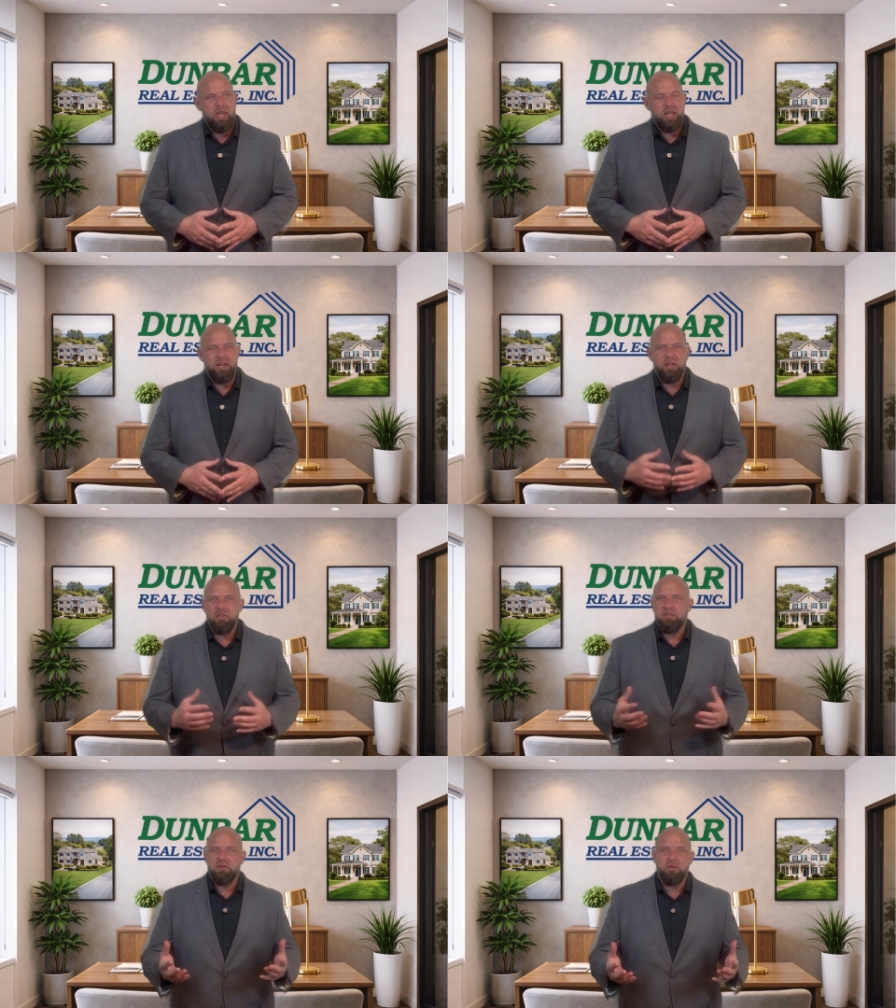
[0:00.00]
and it
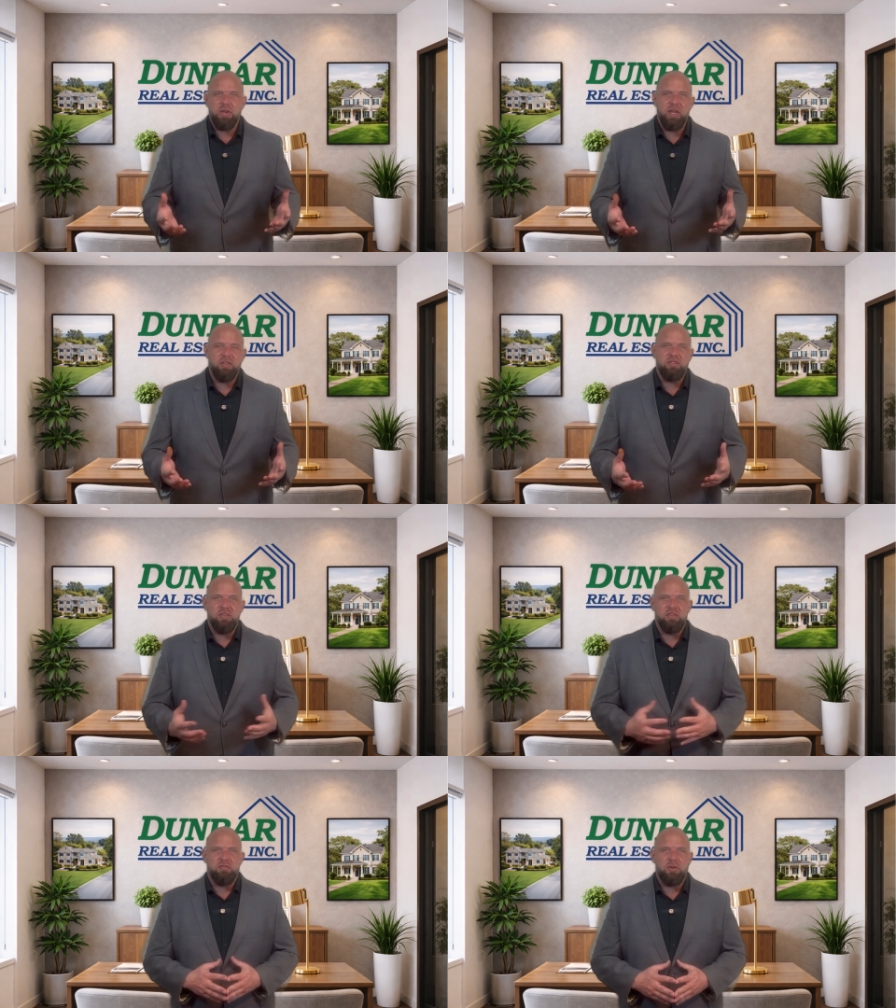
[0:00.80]
doesn't create a
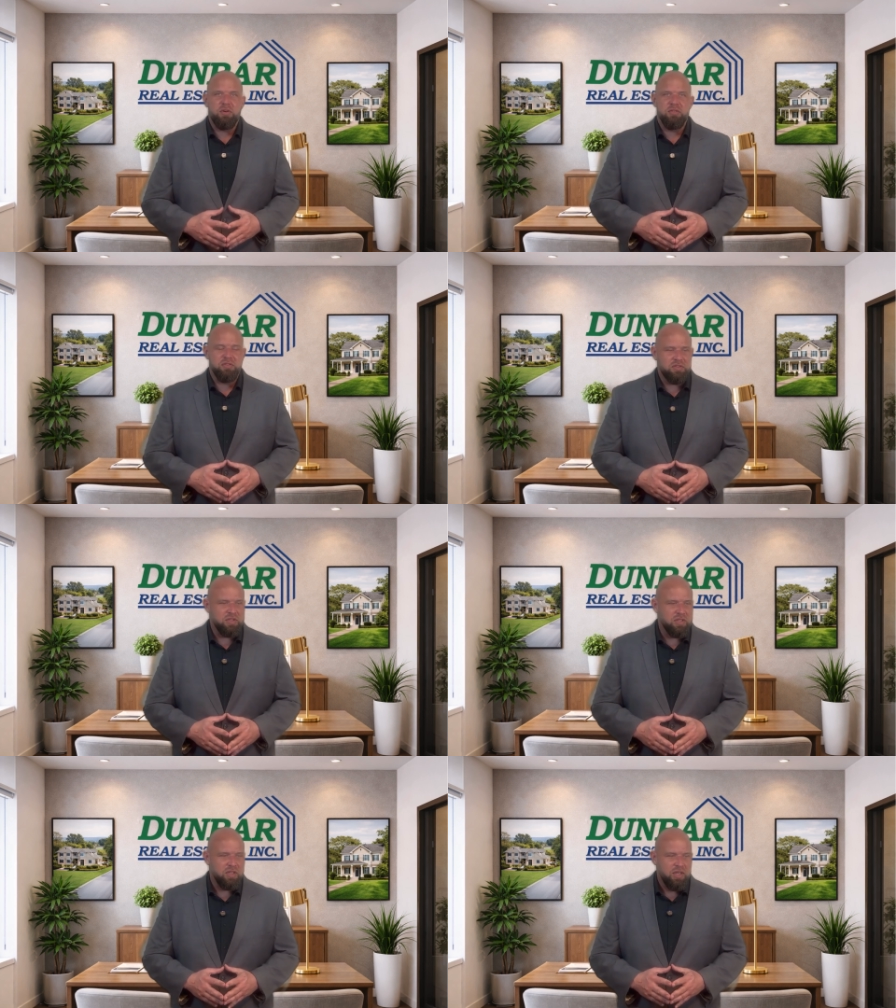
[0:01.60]
sense of
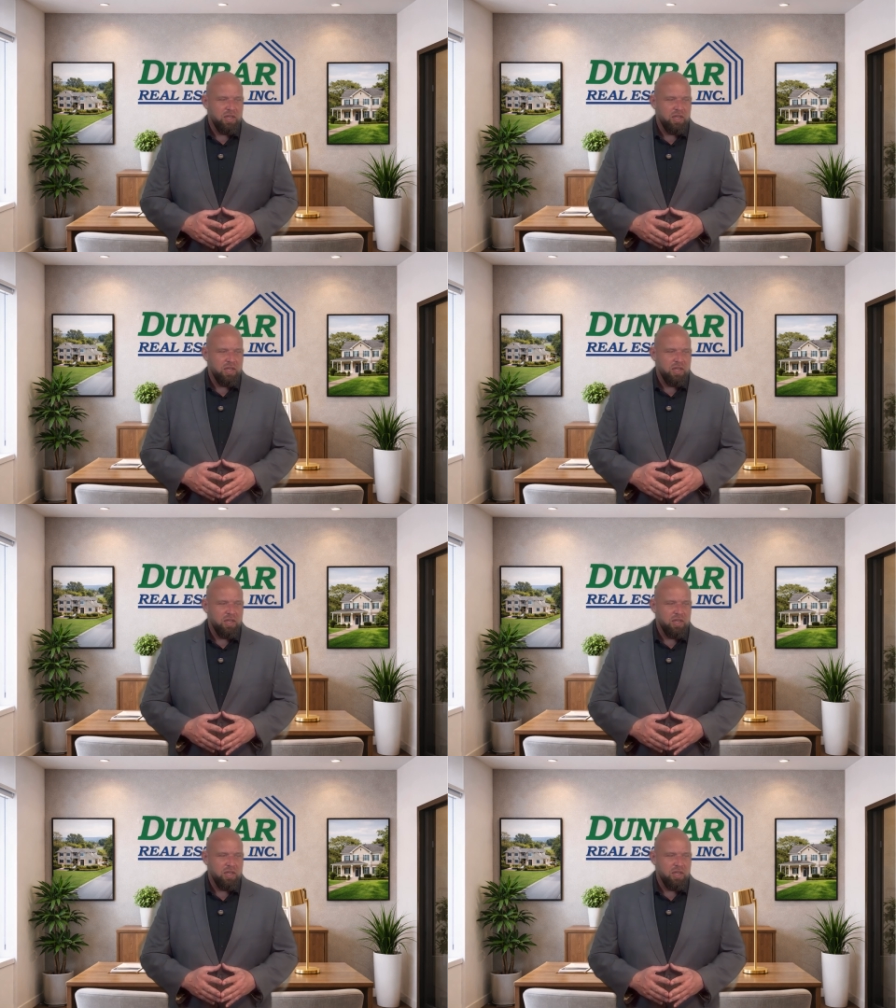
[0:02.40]
urgency.